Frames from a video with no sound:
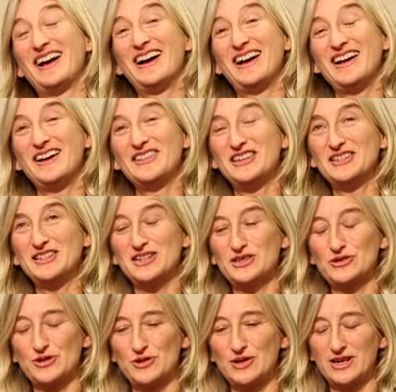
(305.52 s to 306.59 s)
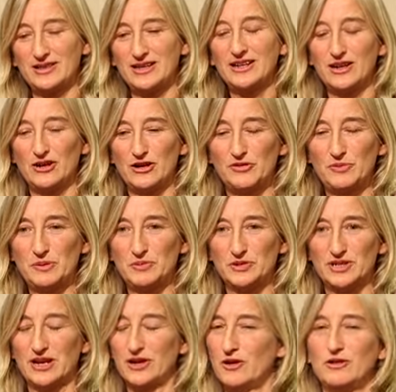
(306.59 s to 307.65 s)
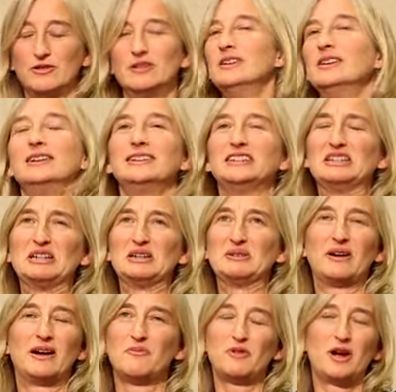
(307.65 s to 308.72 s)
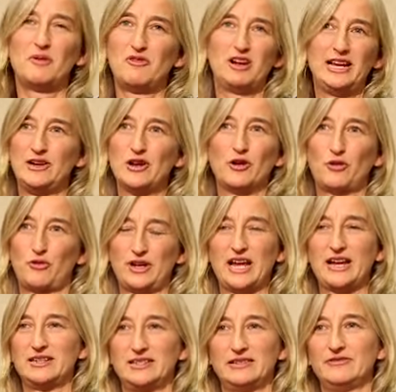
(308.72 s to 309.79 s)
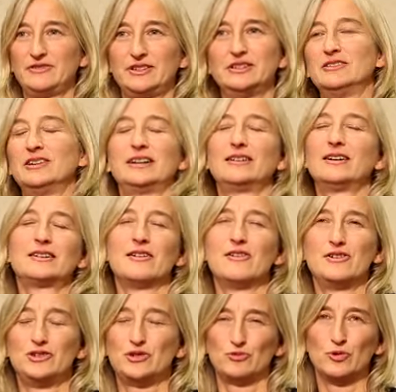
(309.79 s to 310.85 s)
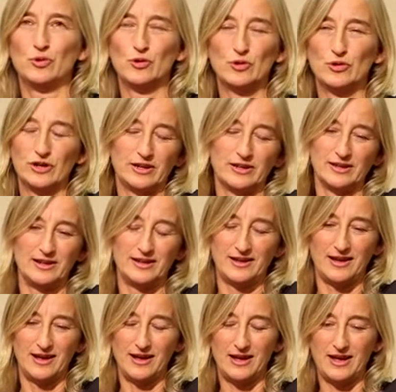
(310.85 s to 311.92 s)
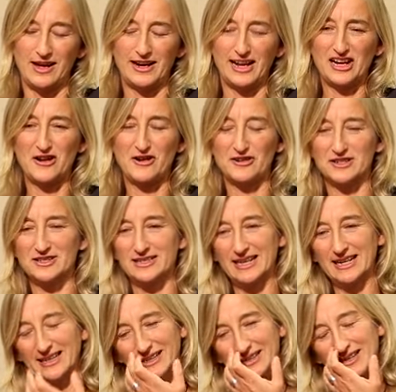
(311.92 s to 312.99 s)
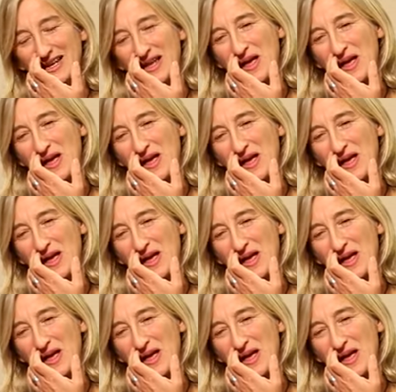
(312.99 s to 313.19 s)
I think that's true, and I think a lot of people say, oh, you know, I'm really not creative, you know, I can't draw and I can't sing.